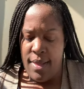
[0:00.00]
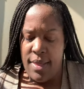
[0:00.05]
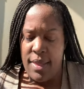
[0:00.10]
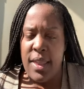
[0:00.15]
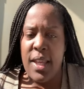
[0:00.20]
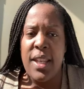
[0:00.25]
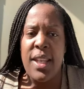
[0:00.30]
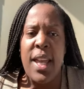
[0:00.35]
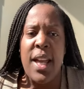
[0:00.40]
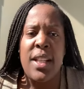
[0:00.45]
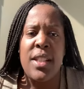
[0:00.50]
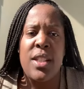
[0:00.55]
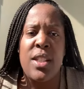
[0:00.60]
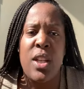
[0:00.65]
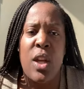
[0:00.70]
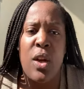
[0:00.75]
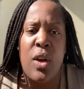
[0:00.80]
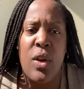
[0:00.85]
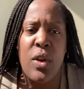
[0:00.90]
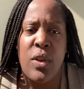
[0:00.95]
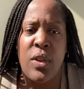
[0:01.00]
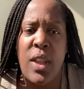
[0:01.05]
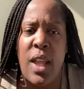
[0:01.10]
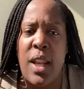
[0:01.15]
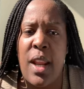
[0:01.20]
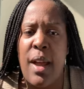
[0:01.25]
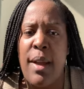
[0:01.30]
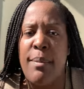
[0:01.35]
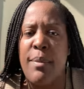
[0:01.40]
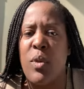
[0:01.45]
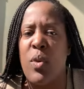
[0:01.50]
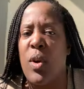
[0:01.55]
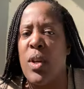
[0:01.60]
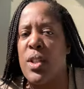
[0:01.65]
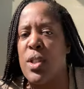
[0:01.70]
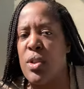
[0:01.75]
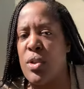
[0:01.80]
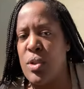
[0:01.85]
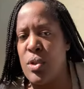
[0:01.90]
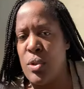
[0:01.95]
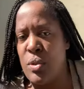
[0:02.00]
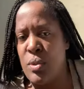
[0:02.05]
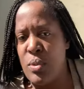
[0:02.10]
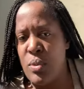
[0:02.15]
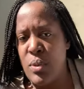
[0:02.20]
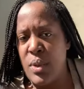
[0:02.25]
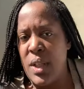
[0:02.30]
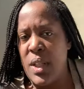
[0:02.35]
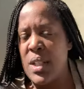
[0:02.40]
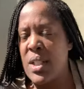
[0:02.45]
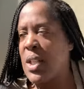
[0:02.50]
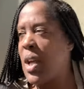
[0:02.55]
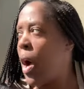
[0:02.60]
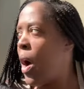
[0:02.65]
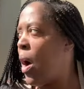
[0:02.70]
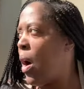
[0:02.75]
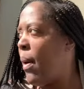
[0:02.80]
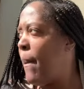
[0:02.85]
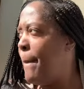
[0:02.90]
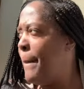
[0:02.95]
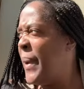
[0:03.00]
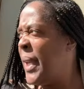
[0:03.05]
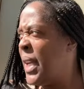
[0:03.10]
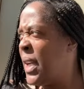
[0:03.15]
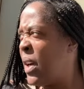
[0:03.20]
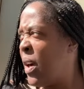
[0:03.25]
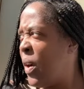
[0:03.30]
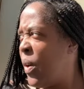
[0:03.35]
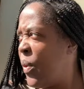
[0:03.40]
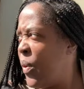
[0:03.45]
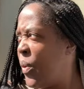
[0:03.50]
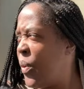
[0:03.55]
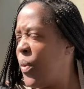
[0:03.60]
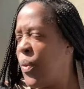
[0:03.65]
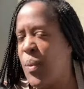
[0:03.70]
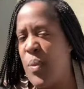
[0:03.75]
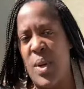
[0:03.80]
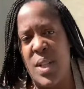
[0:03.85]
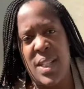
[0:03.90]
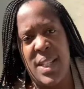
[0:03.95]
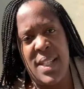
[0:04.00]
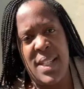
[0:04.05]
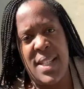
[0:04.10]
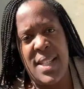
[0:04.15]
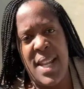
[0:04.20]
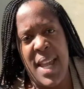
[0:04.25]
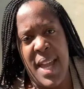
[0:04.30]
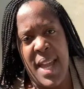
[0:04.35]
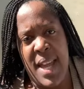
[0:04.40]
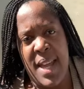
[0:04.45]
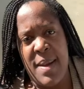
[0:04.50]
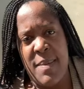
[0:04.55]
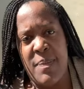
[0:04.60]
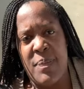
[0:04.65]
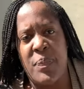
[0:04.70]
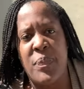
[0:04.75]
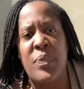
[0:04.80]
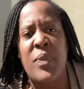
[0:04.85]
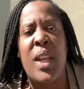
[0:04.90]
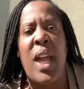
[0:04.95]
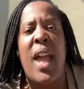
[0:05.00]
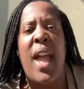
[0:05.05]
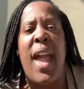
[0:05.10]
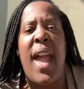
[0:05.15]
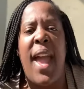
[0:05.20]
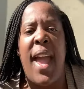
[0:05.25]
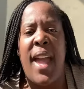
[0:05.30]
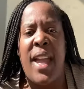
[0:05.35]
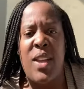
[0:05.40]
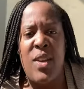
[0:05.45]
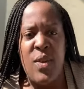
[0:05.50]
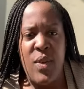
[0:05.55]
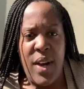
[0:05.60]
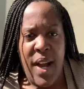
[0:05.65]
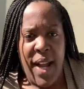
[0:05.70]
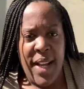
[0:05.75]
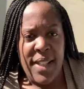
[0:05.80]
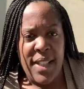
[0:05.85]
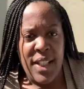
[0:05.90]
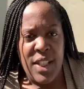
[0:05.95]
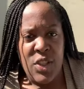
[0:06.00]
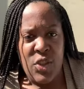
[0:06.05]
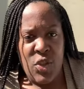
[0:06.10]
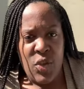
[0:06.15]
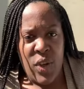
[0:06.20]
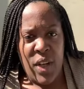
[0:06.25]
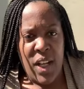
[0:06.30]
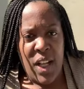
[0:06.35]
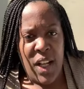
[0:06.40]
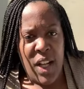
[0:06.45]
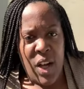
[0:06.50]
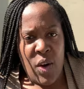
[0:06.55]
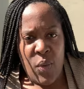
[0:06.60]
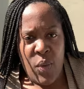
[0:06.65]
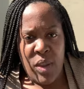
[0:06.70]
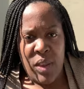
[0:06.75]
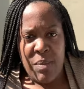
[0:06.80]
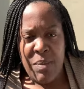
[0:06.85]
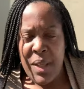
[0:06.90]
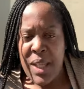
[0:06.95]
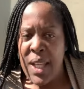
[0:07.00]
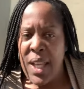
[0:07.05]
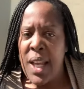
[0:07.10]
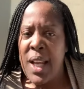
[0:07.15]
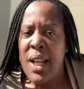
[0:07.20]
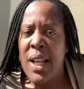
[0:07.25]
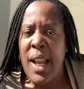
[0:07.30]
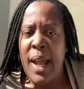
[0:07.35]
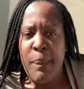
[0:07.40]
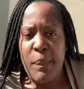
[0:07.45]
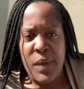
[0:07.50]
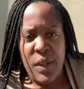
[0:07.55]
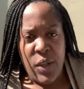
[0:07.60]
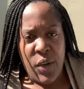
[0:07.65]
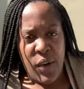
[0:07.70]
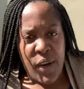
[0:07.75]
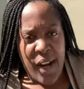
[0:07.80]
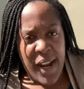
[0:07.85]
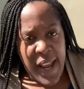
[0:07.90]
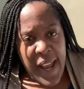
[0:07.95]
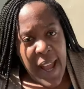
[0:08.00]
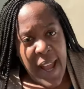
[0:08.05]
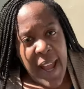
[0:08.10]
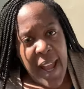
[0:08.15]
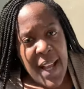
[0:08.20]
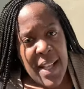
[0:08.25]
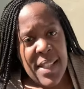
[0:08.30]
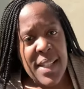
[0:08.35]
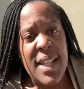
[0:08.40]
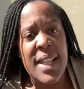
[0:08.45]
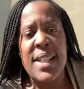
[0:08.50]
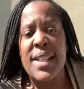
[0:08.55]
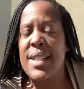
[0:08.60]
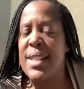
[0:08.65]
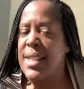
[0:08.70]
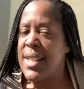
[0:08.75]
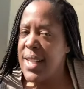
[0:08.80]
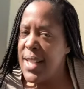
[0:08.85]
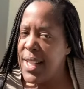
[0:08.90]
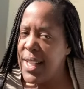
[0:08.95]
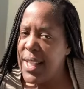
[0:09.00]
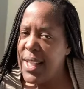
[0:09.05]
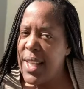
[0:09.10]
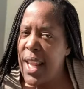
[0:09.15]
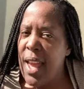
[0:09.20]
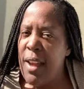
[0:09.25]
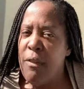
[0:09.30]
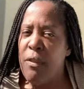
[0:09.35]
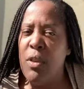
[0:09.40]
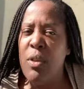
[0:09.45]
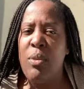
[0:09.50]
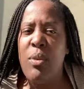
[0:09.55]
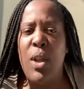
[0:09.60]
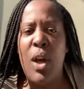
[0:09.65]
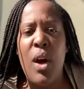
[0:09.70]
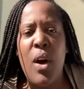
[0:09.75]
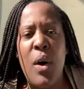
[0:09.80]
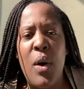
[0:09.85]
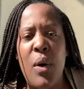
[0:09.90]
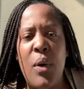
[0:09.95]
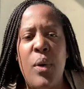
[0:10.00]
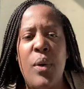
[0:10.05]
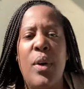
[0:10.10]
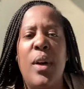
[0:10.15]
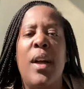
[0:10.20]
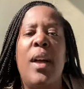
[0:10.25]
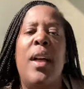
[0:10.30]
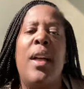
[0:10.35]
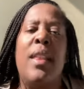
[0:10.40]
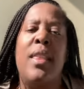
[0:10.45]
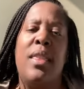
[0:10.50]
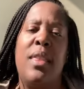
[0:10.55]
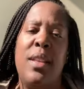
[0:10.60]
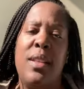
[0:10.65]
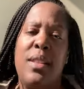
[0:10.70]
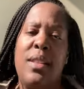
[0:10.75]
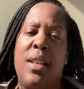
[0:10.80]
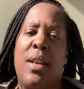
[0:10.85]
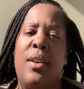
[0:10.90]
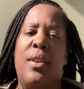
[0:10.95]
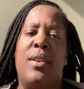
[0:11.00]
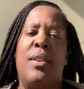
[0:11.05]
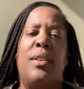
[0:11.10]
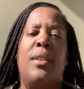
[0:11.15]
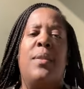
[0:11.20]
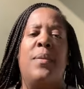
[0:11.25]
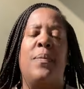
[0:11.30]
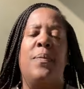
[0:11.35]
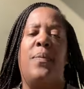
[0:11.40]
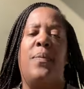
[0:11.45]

The next song that I'm going to do is called Bingo. What's his name? and you guys can join along with me and clapping your hands and singing if you know the song.